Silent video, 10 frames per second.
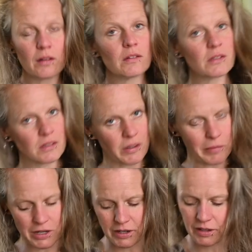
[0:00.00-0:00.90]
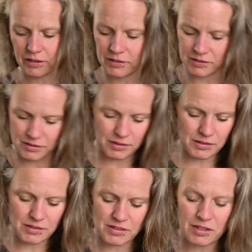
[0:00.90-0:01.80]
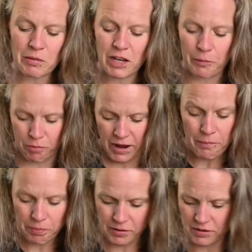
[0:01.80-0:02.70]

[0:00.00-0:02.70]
similar prep.